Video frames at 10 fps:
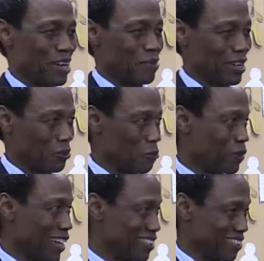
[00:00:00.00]
medical
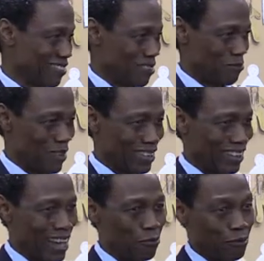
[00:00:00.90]
practice, but
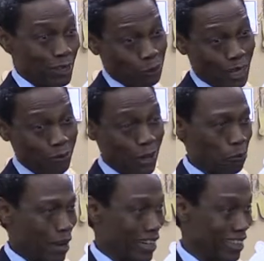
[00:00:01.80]
I eventually
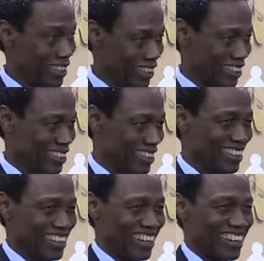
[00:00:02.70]
found my niche
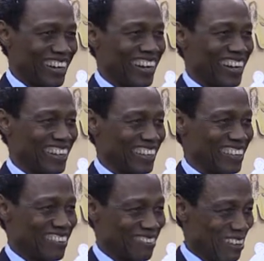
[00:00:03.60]
and
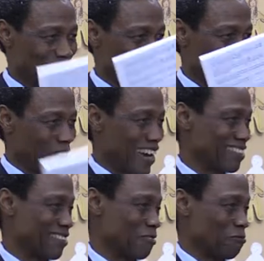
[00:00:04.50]
settled for
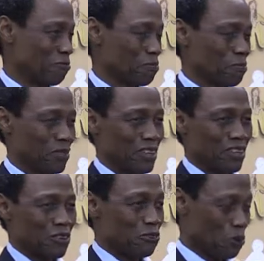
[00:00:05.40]
writing.
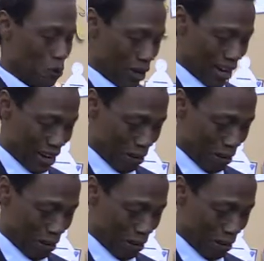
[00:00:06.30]
So